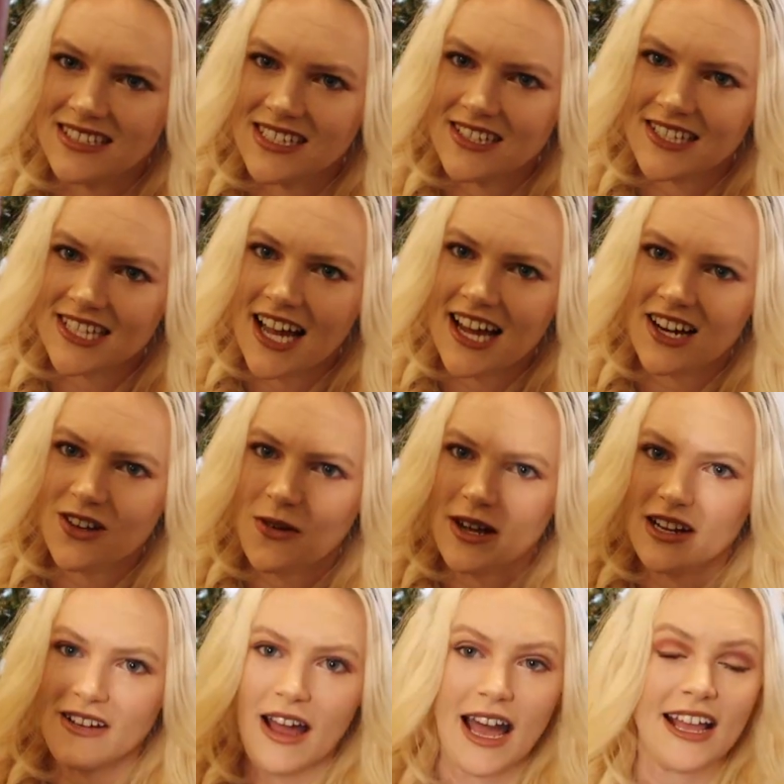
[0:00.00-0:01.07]
This has got
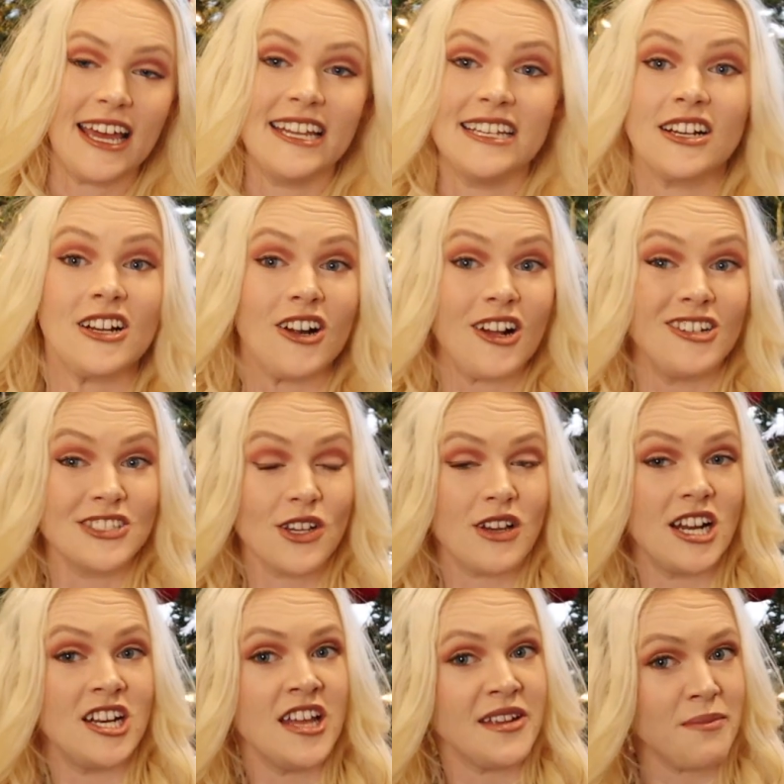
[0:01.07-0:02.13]
quite a... I got a, also
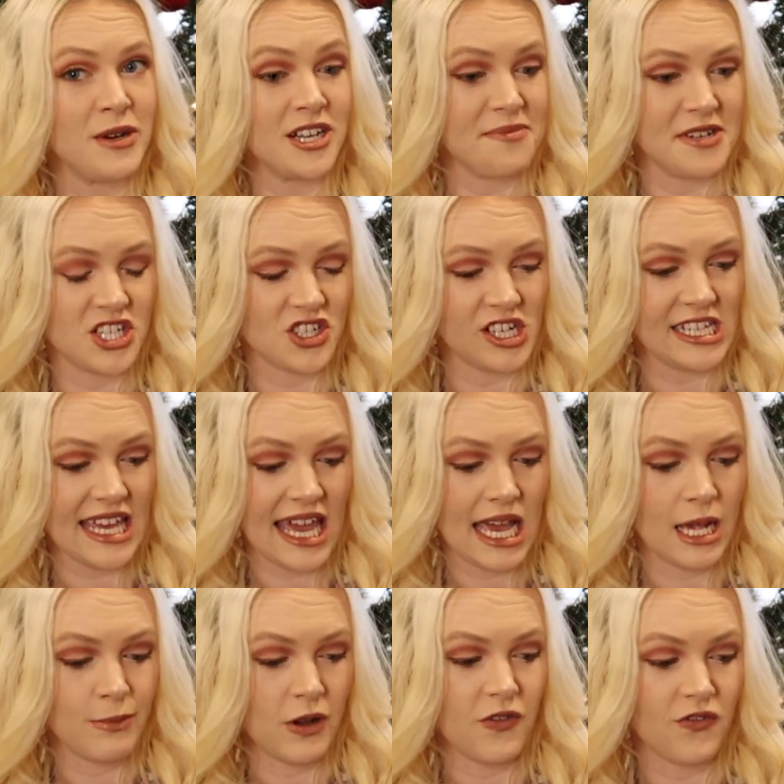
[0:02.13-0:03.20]
got another murder mystery
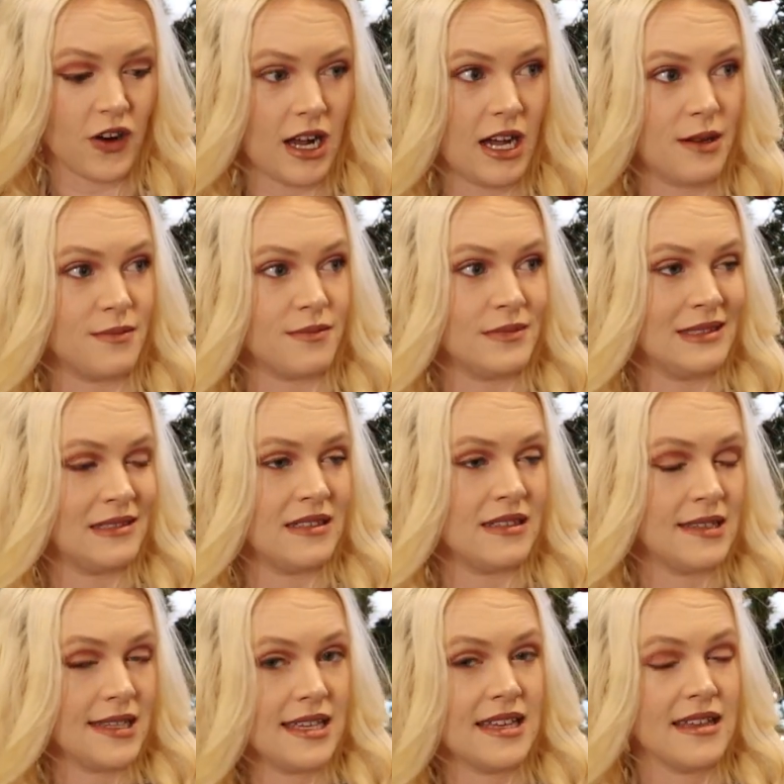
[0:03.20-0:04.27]
game from
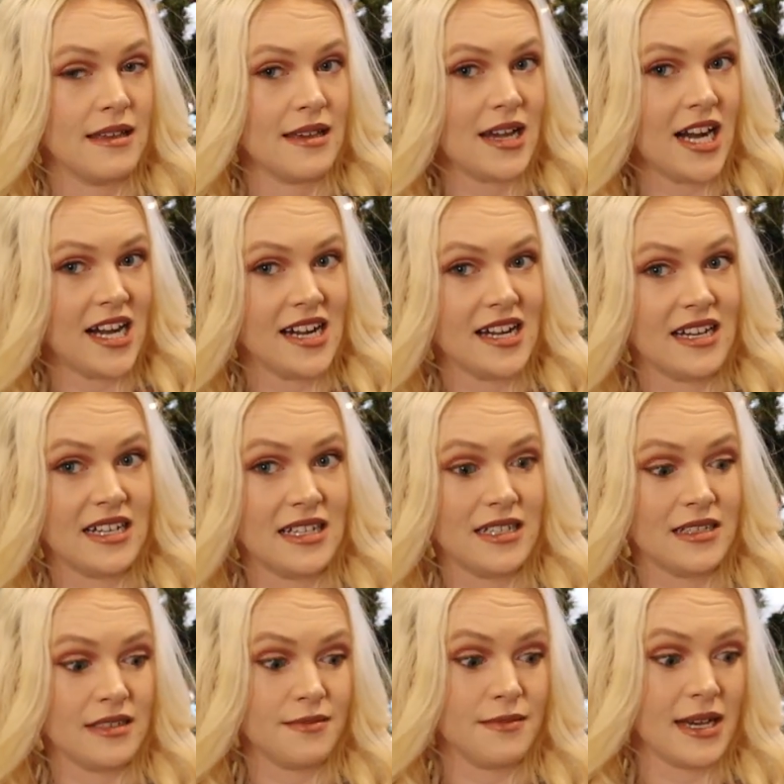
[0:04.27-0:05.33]

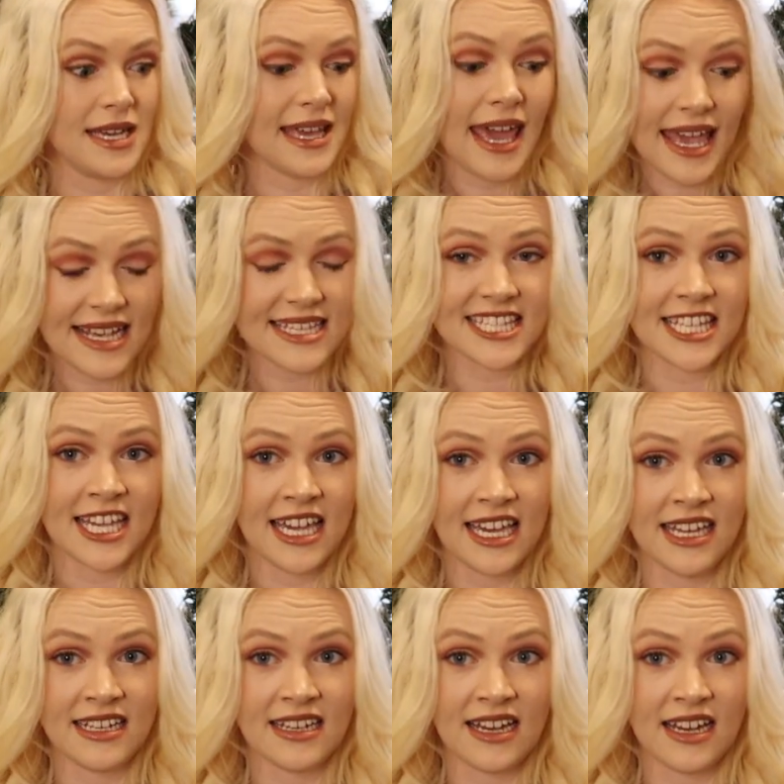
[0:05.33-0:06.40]
uh, my
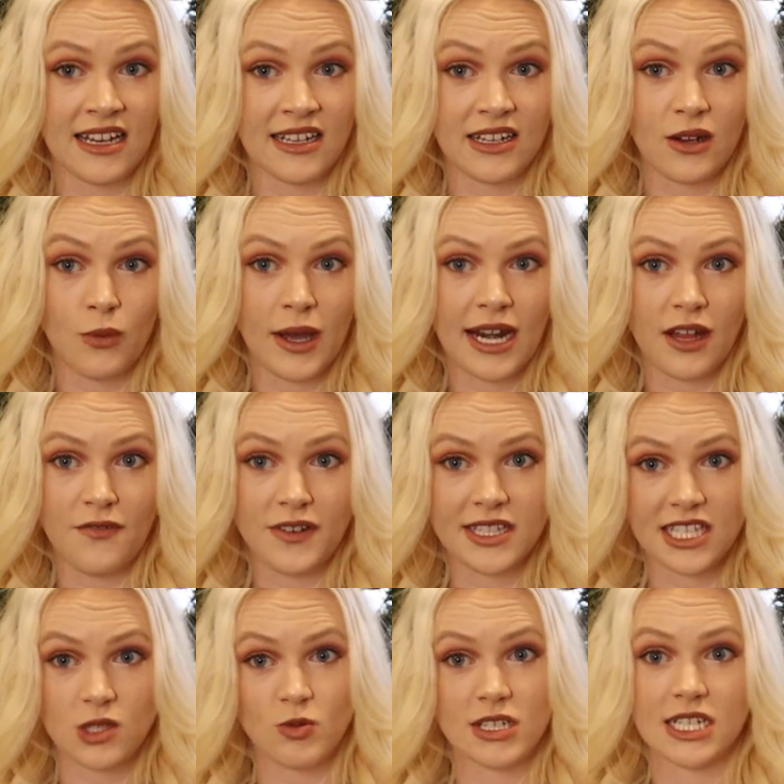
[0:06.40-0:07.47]
Kingston uh, White Elephant.
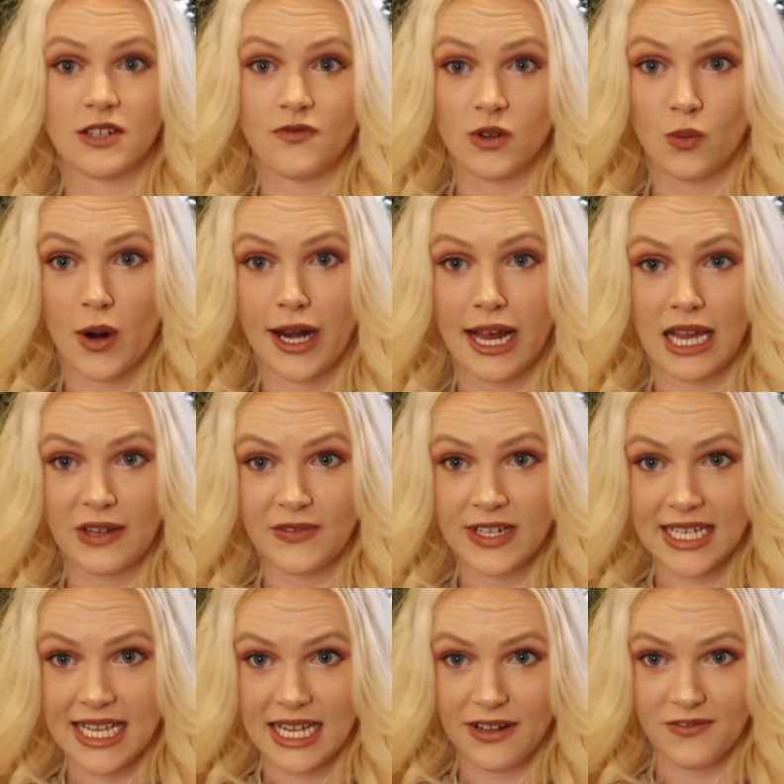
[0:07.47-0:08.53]
This was a different White
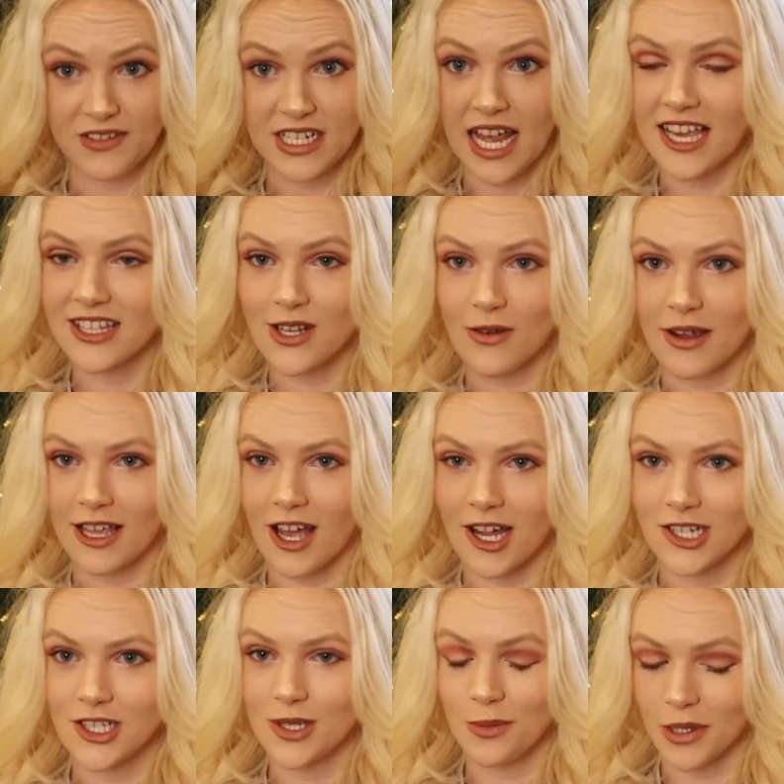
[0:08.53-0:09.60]
Elephant gift. I So I
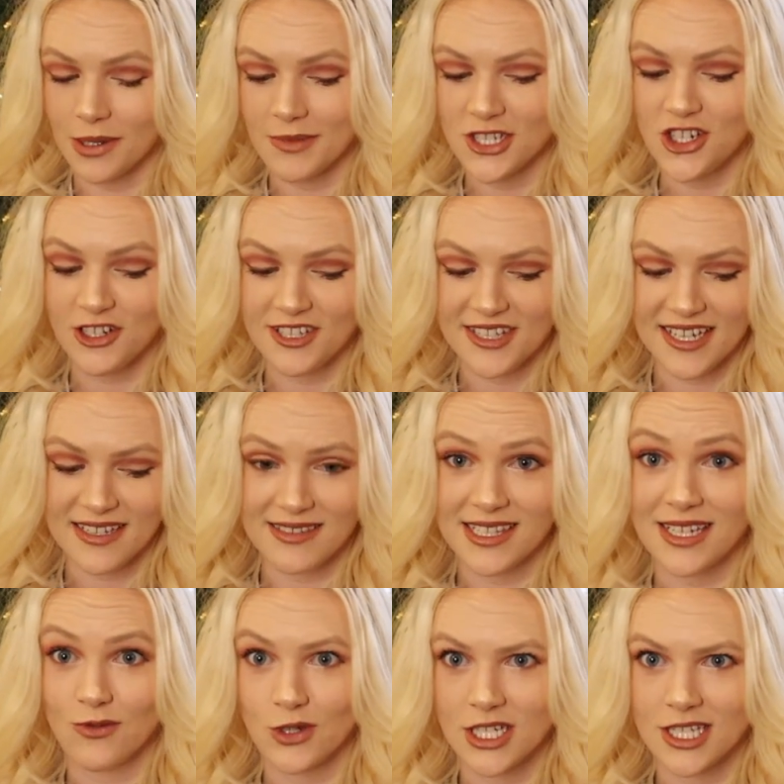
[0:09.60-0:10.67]
got two murder mystery
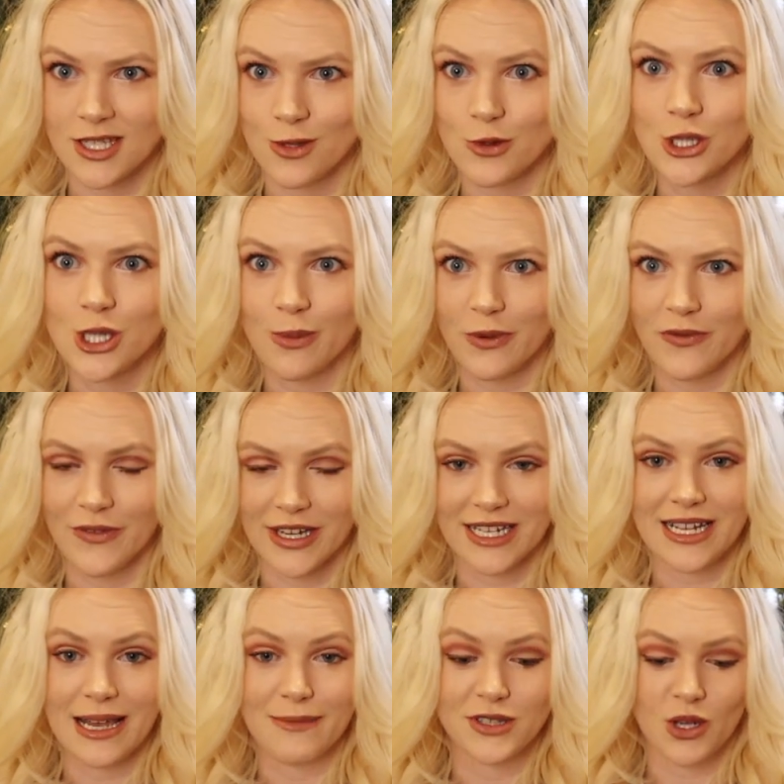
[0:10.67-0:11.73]
things, which is super
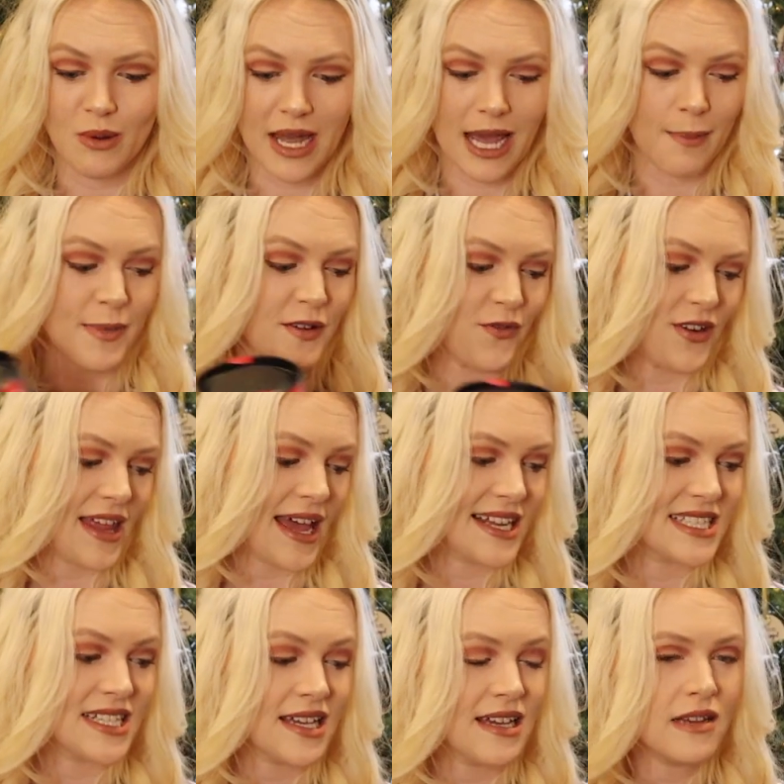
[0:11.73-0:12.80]
fun. I'm so happy for
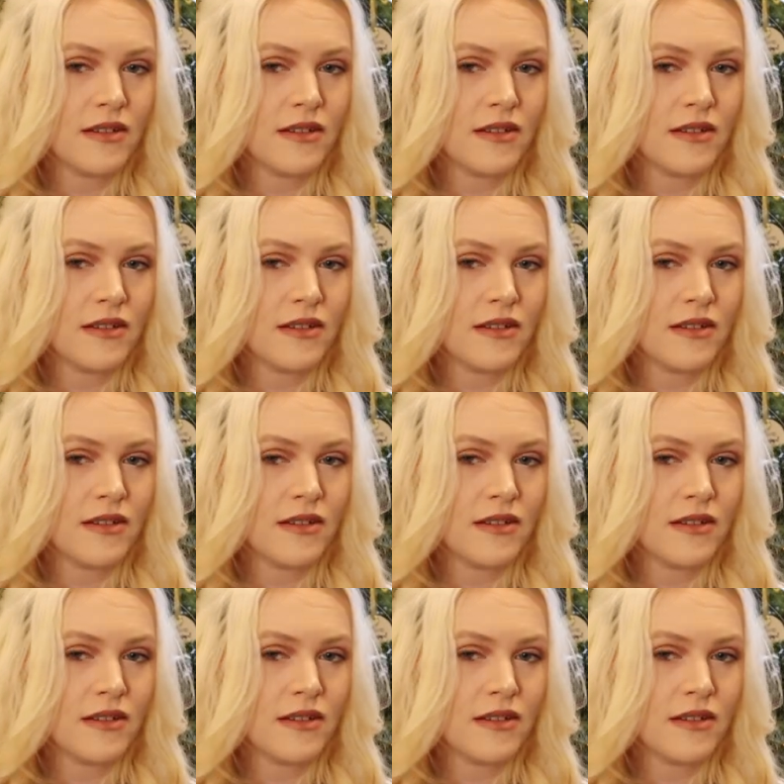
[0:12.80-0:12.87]
that.